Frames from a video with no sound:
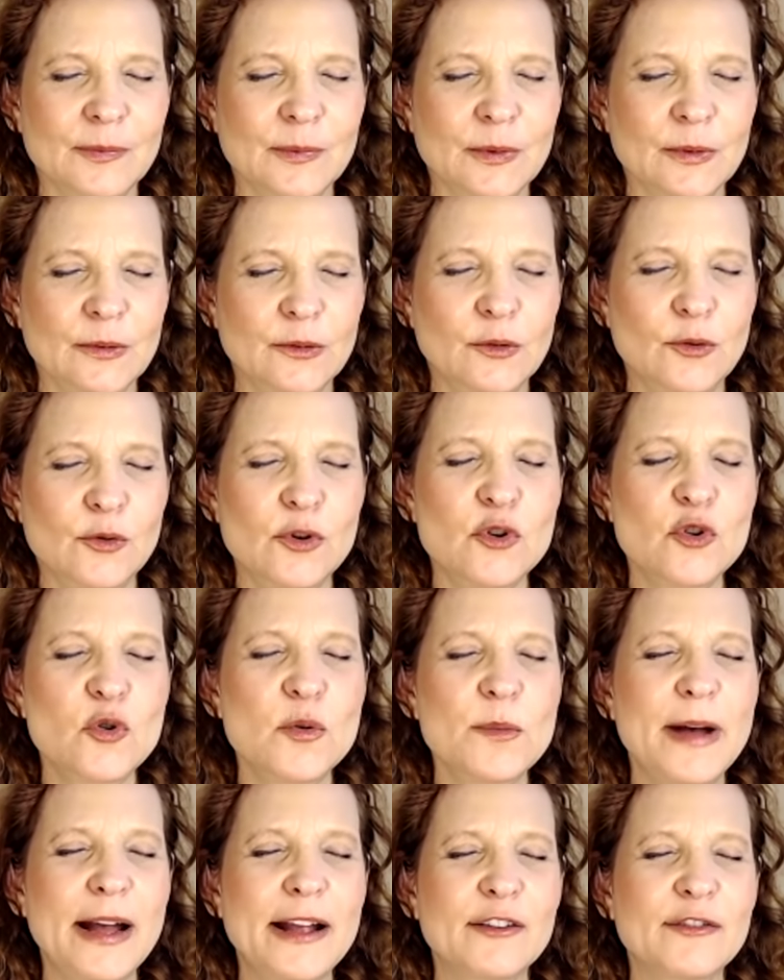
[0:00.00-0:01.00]
Or who
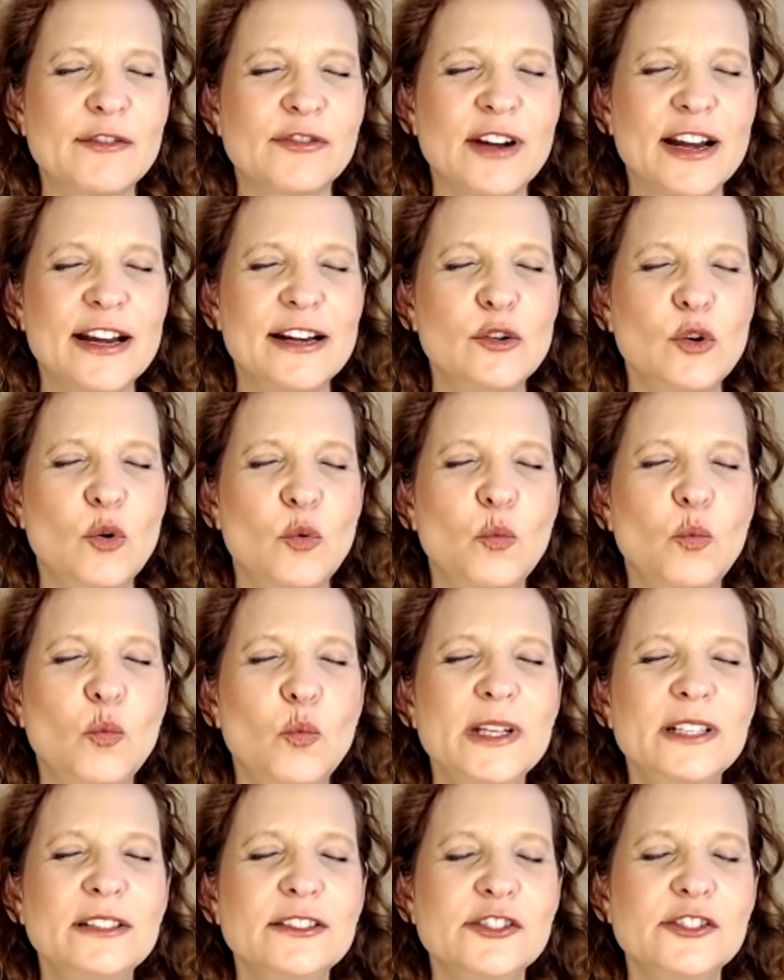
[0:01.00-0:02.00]
am I afraid
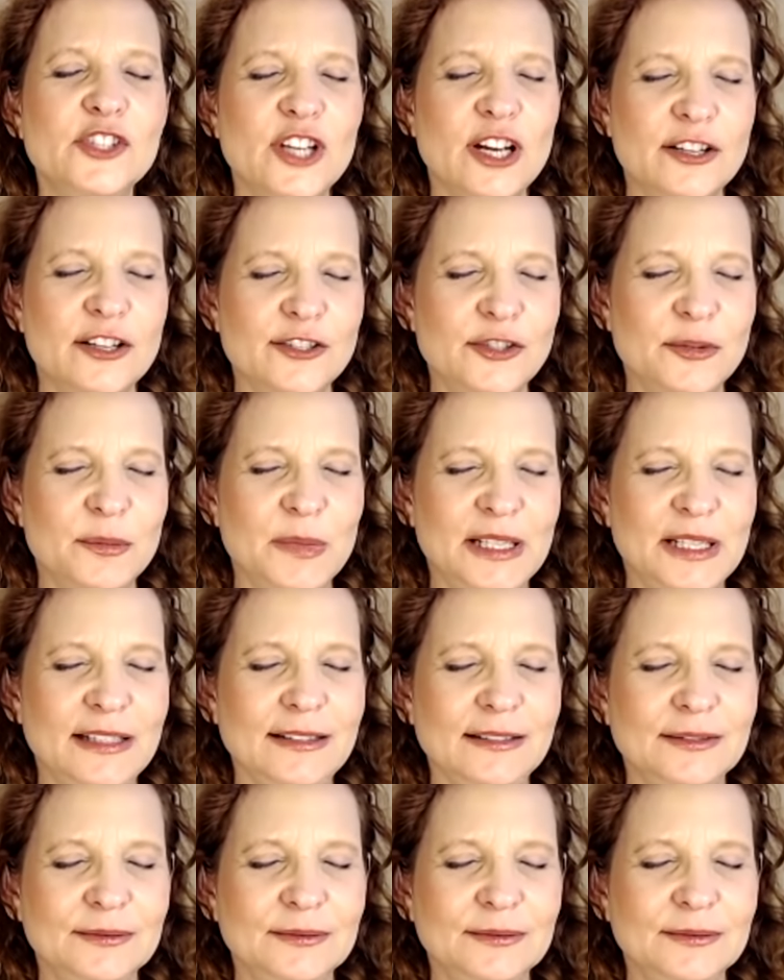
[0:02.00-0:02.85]
will judge me?